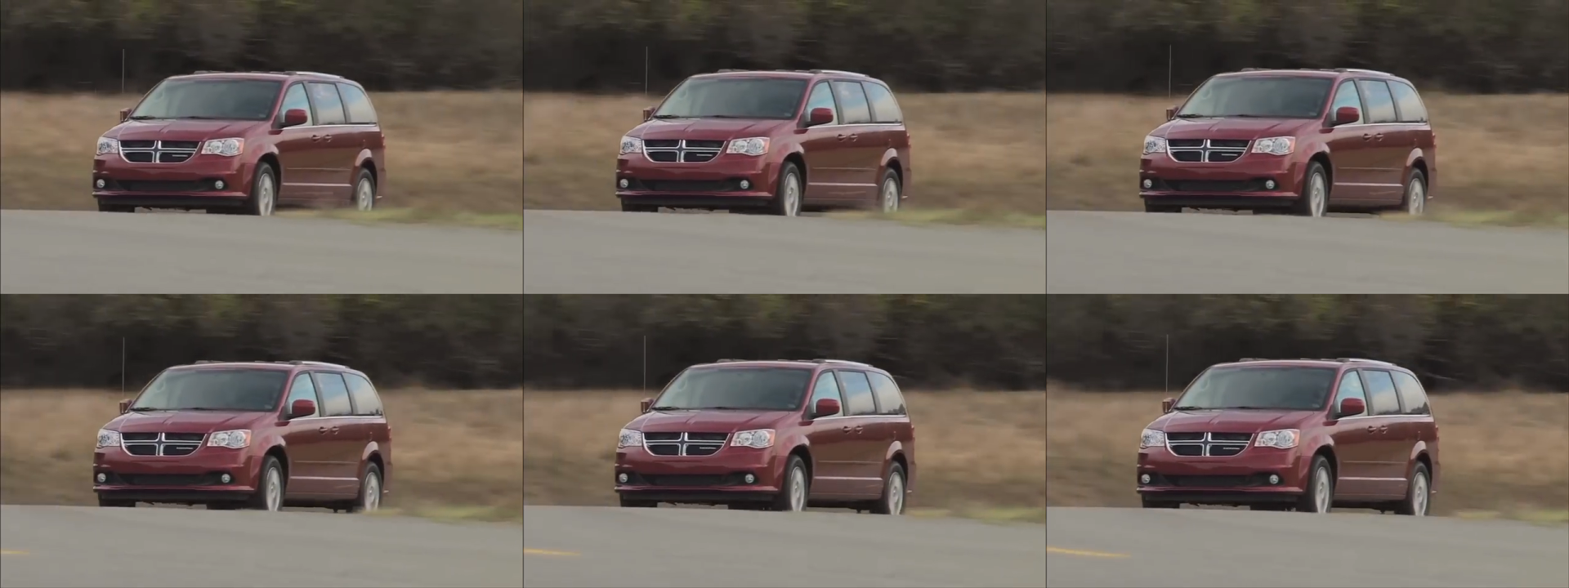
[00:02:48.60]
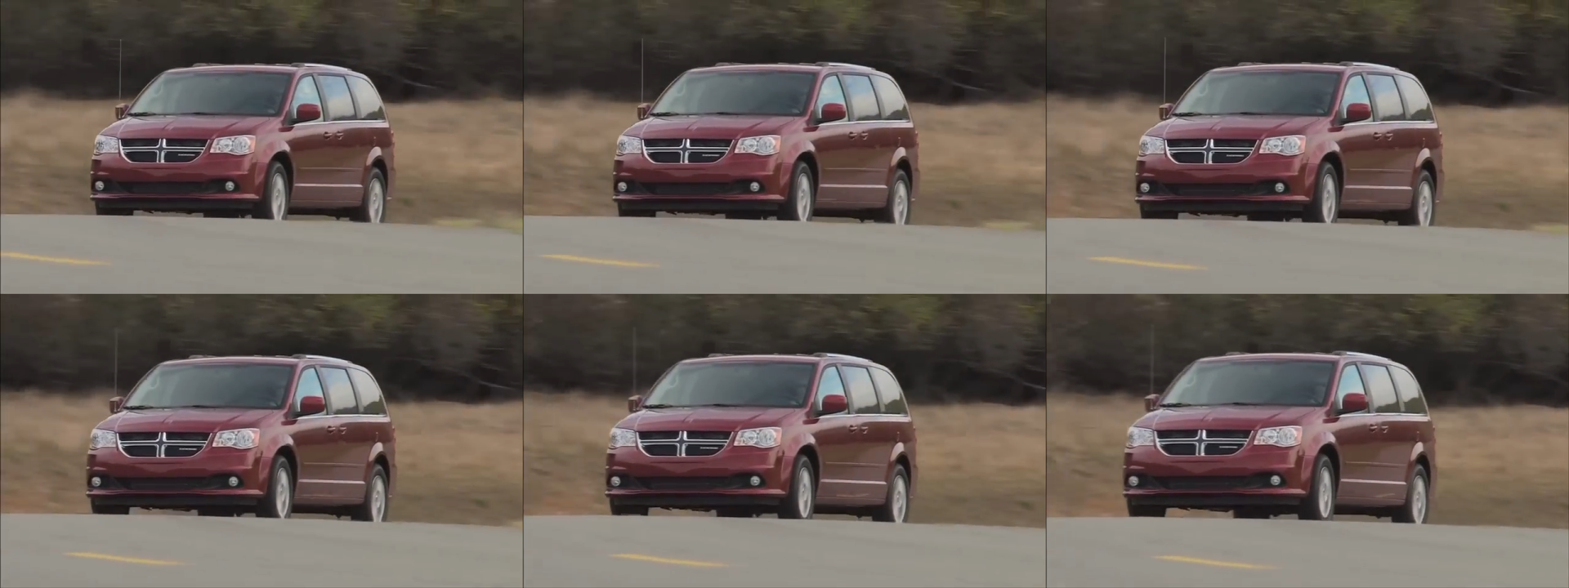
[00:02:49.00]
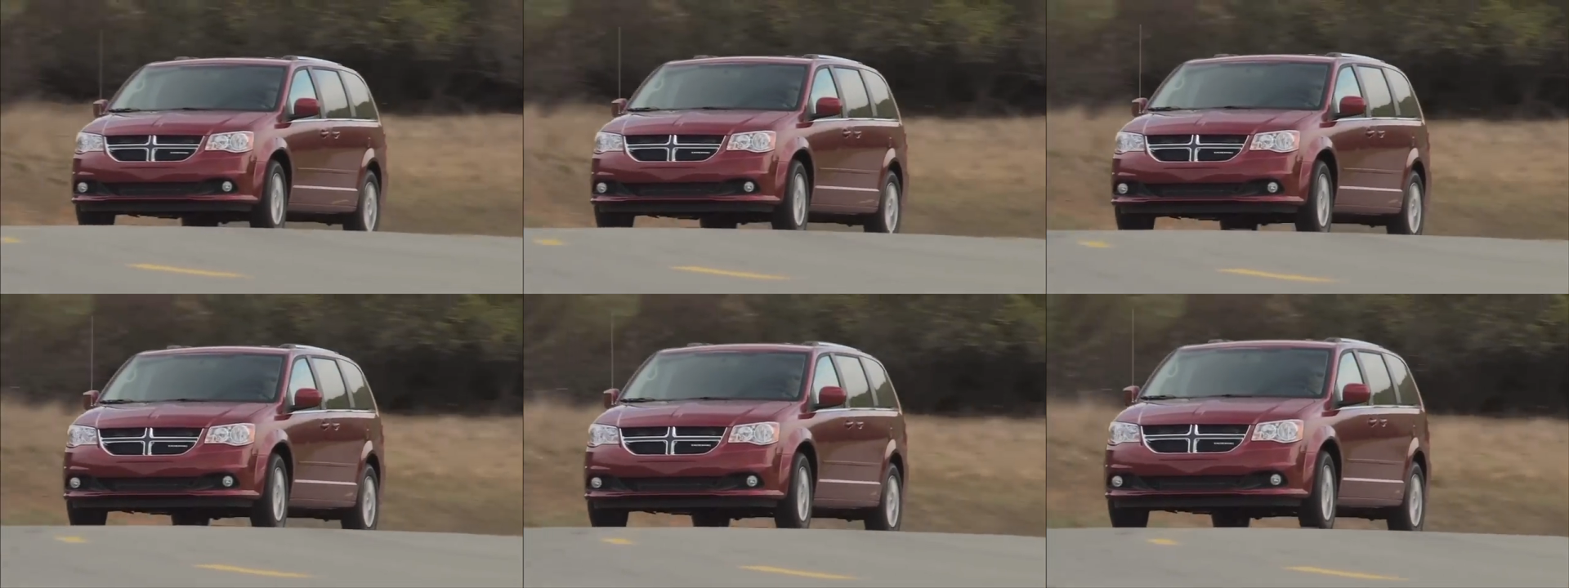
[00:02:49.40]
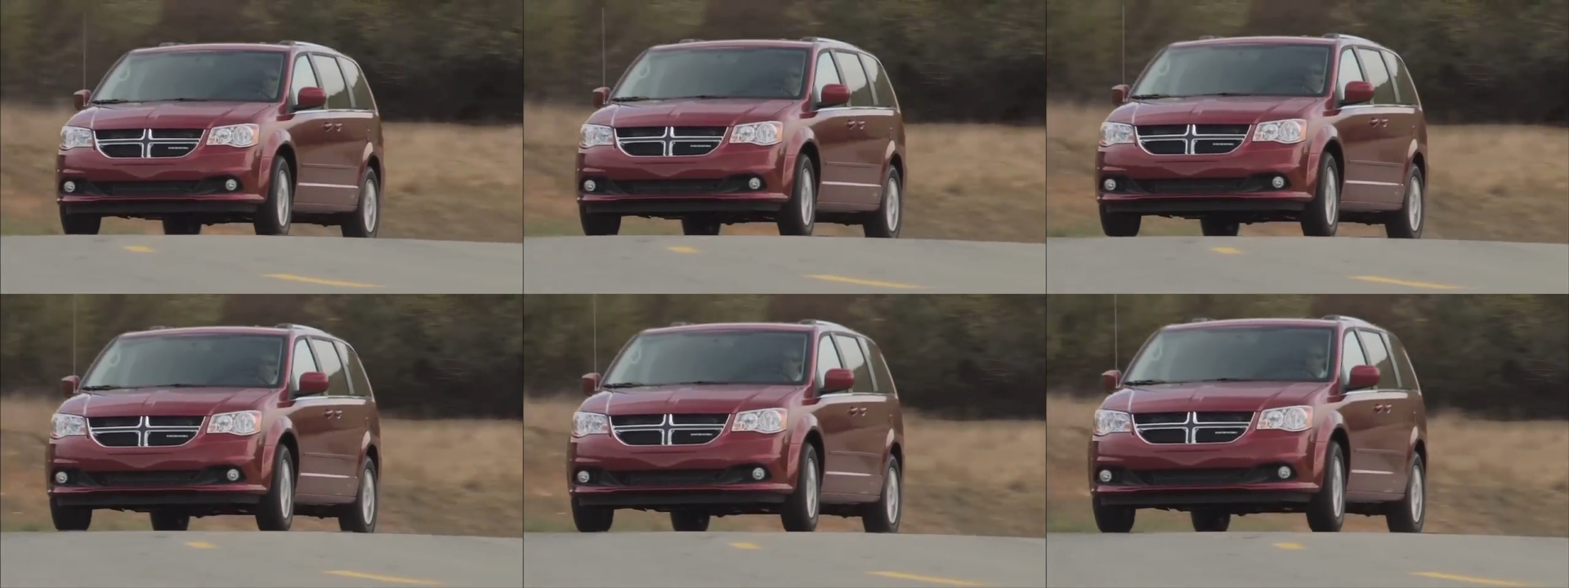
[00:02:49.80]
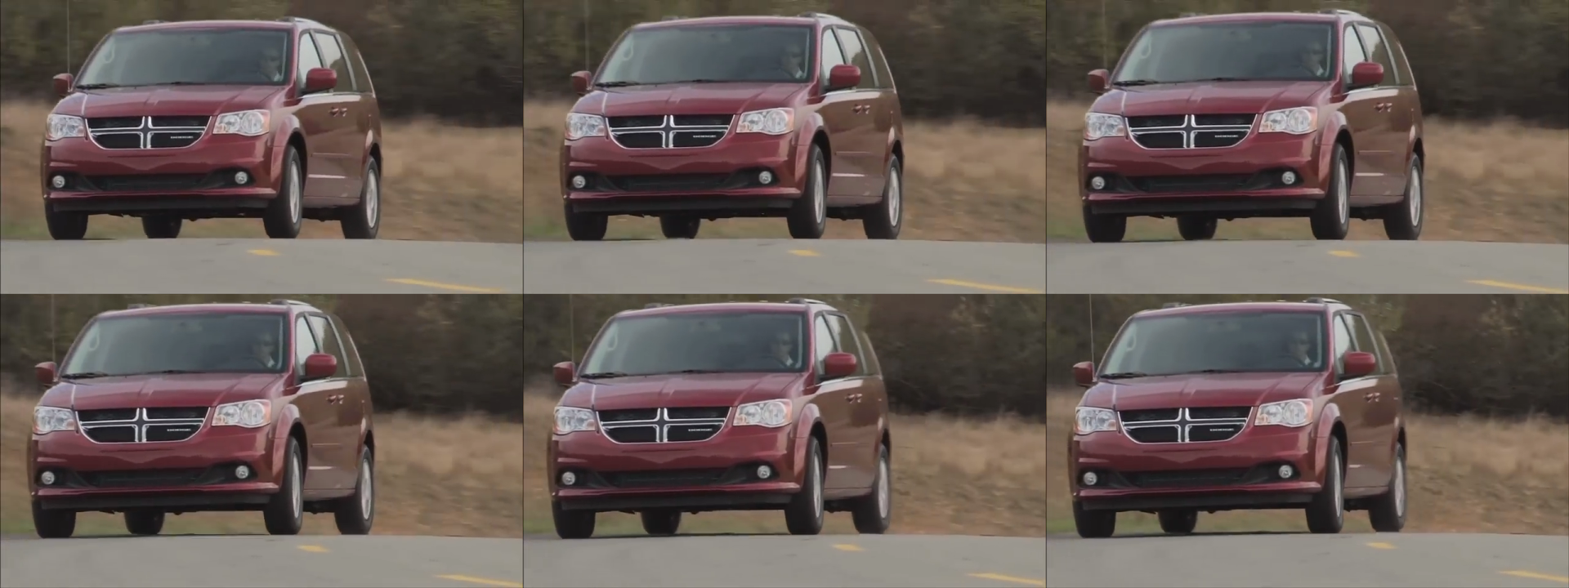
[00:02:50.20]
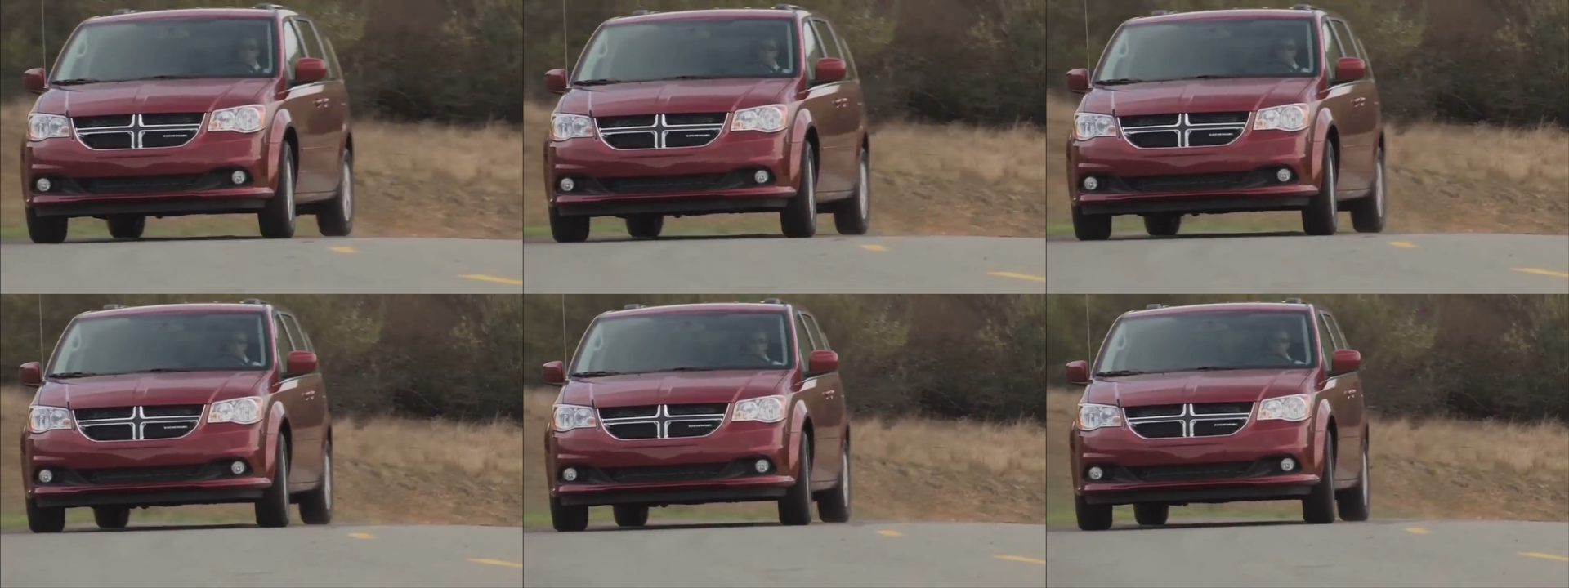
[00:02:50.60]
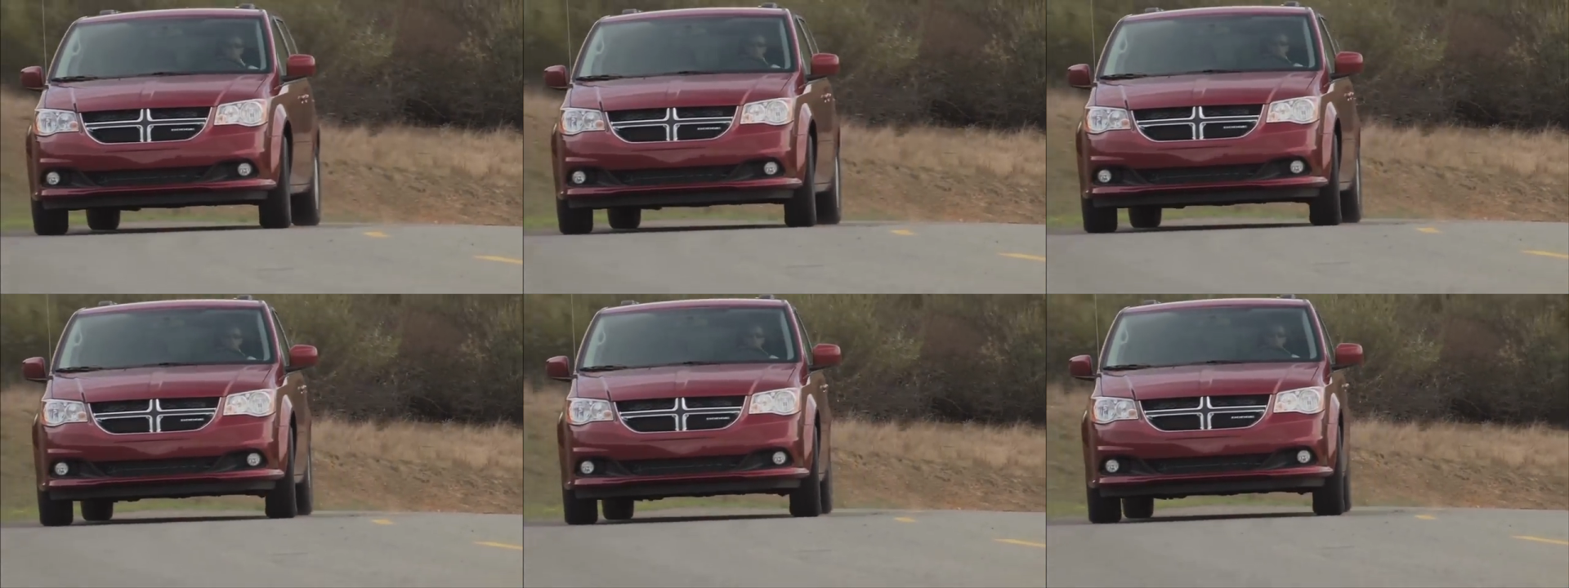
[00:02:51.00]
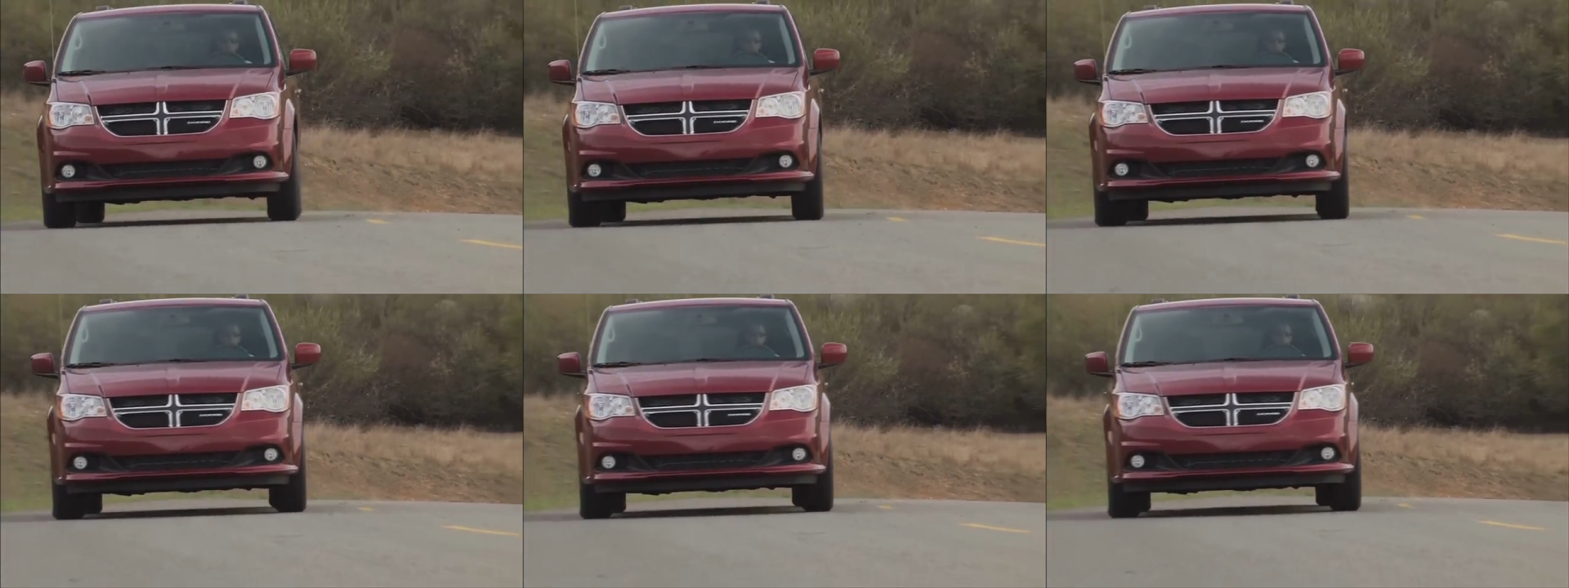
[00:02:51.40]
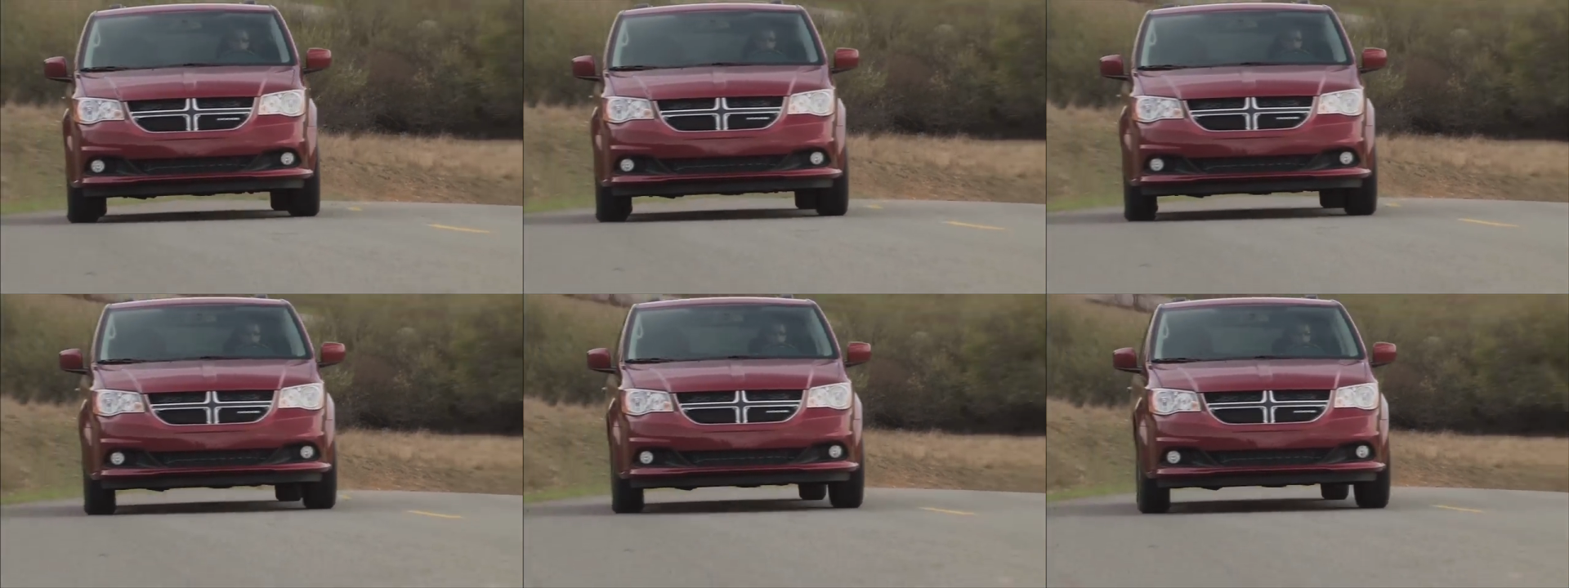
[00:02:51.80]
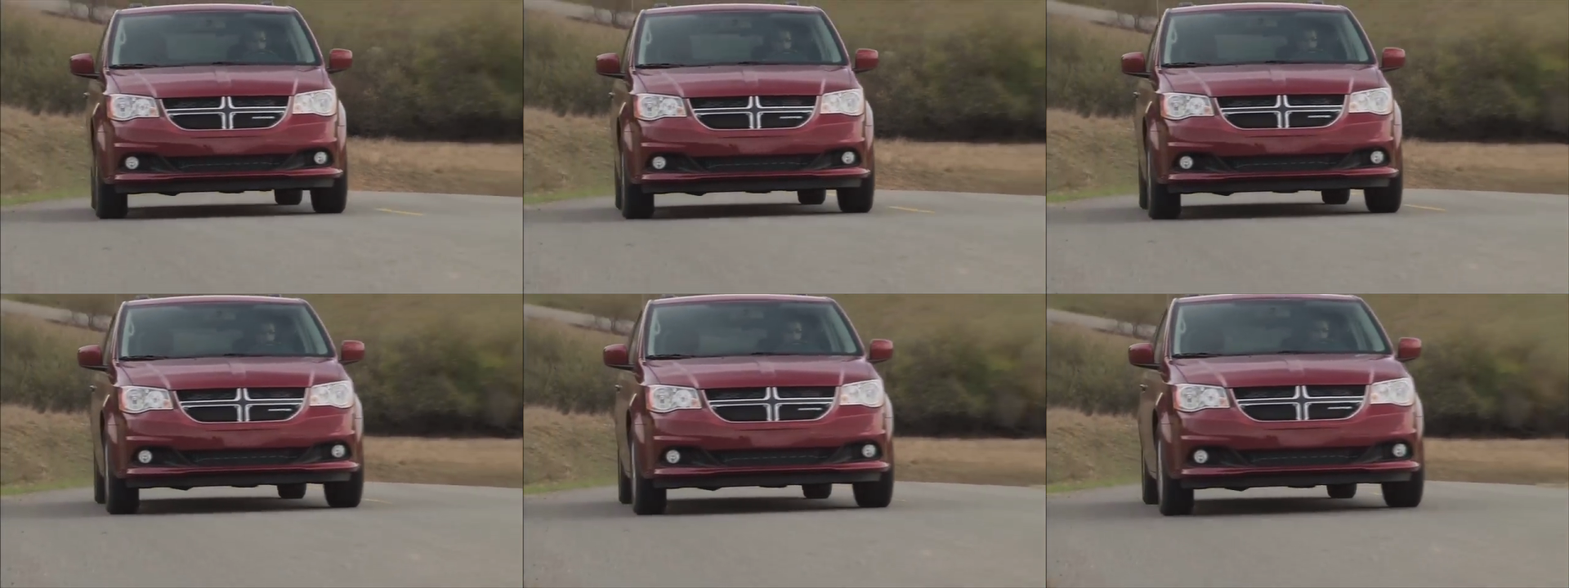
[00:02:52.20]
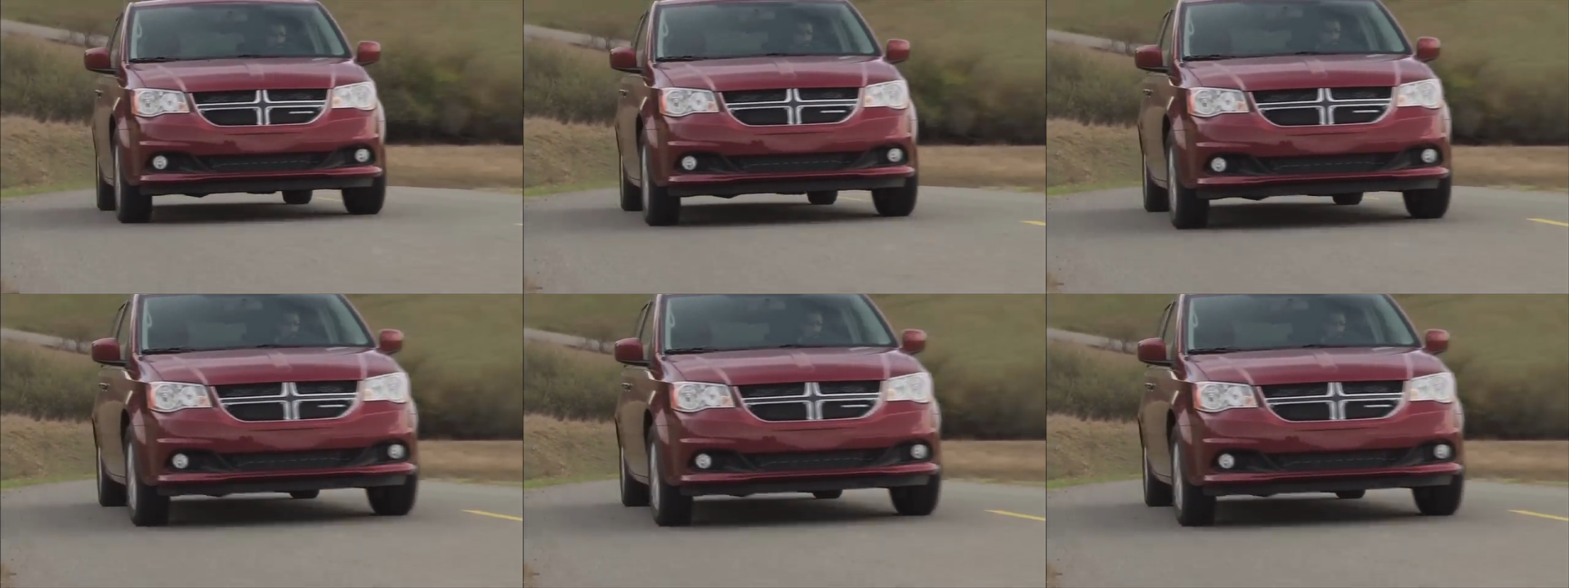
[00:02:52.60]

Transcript: [unreadable: no face in view]